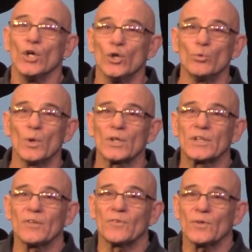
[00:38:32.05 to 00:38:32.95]
who will
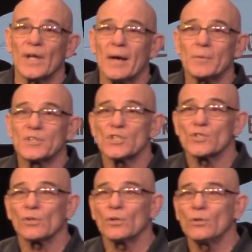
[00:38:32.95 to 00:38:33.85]
give you that which
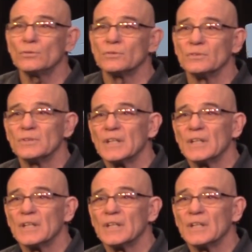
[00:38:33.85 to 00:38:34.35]
is your own?